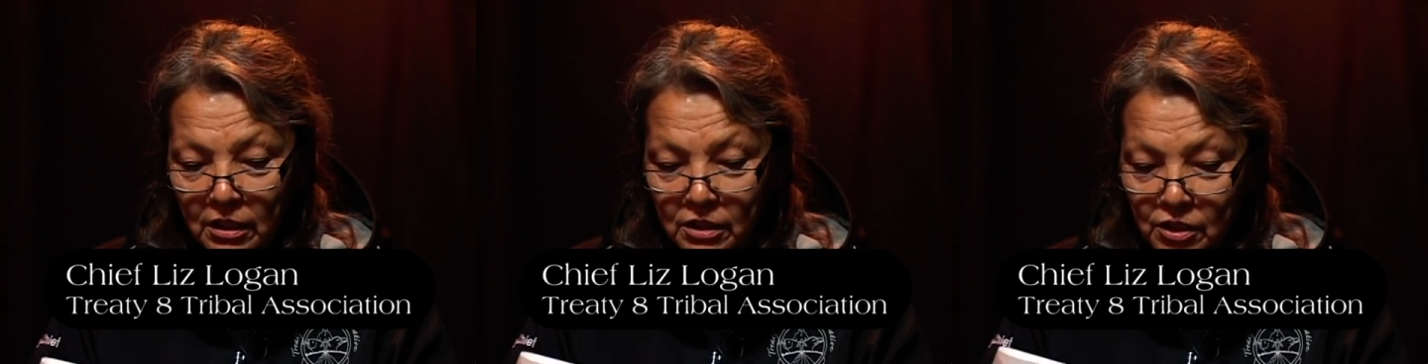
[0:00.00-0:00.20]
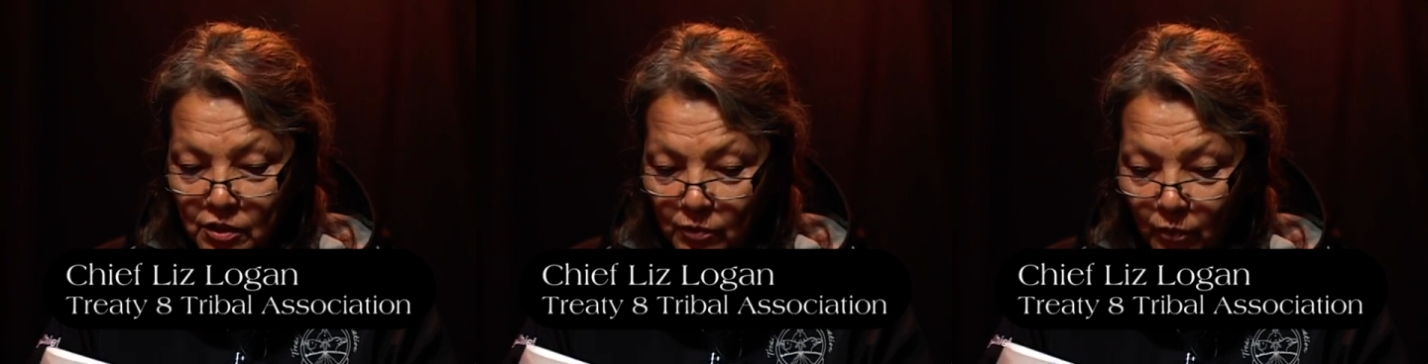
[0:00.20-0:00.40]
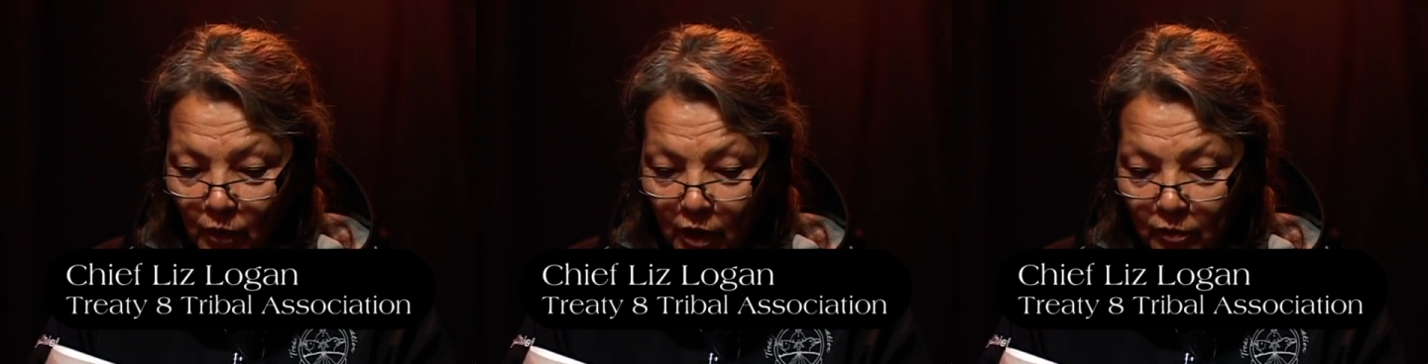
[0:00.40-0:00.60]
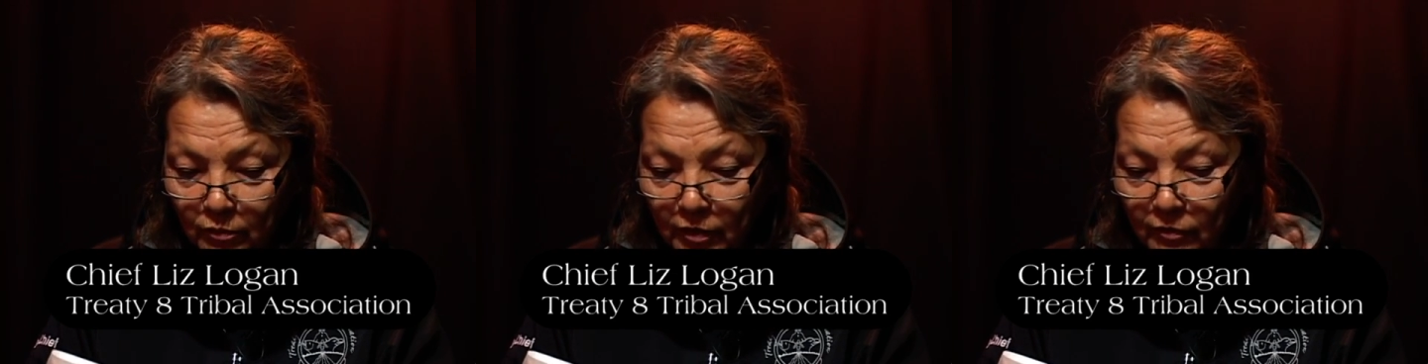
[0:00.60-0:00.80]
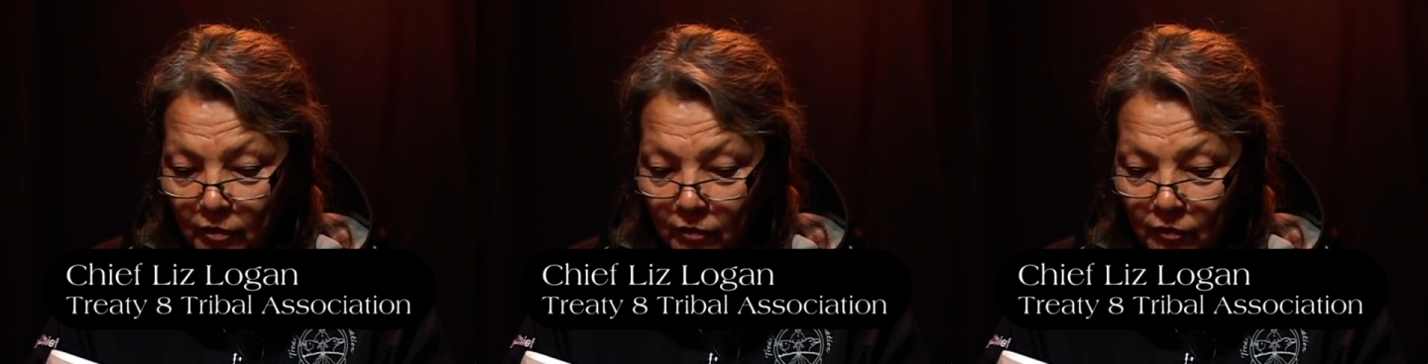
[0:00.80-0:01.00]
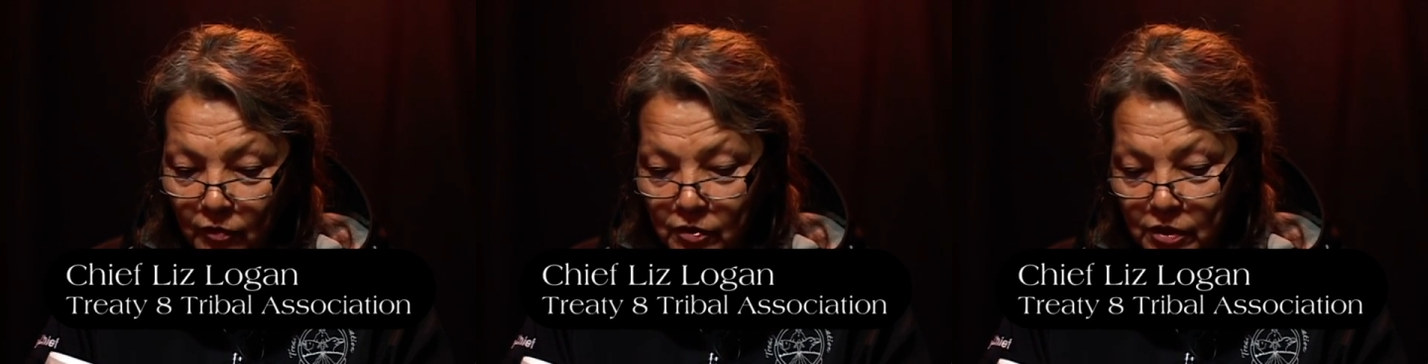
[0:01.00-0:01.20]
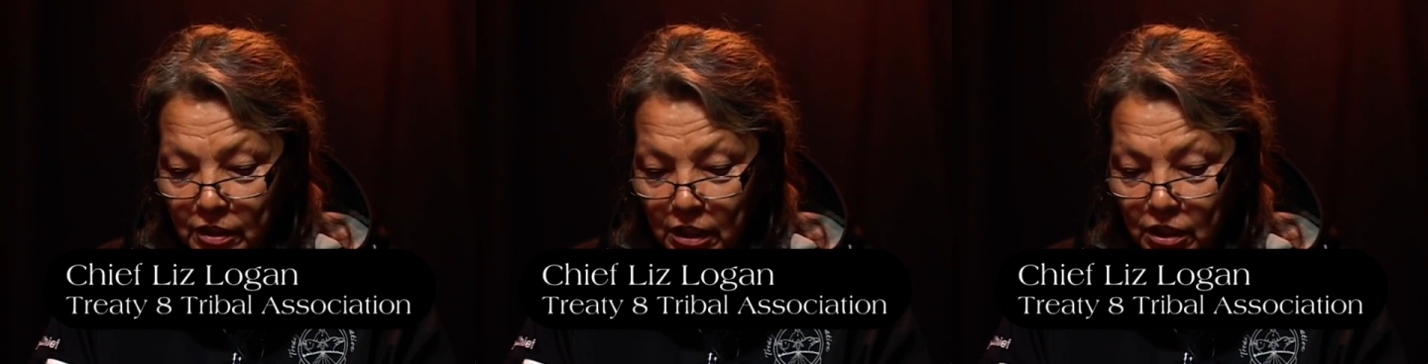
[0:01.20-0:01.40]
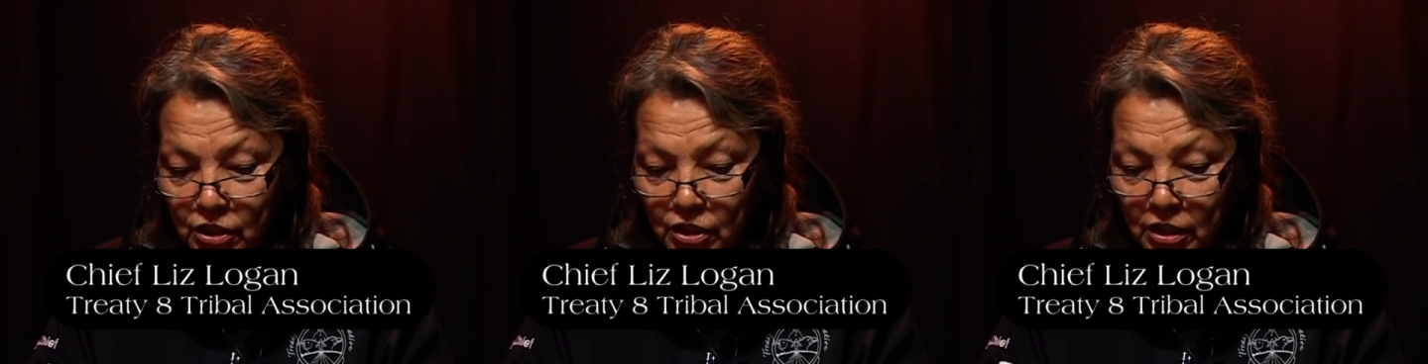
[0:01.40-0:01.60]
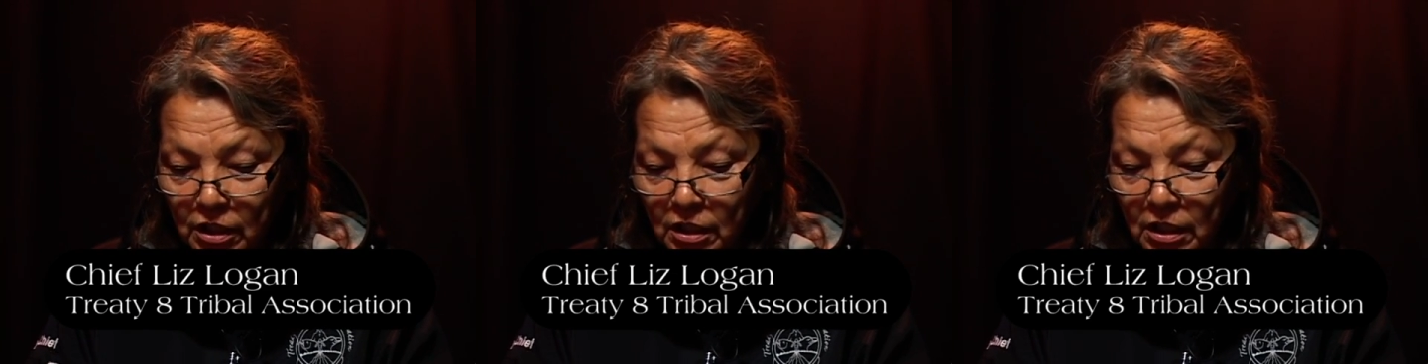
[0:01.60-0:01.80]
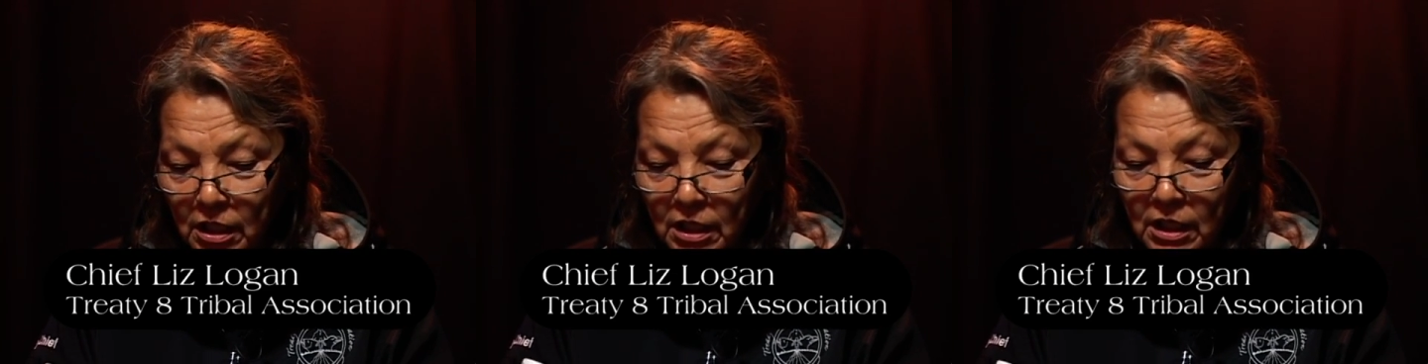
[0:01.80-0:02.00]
Swan River First Nation,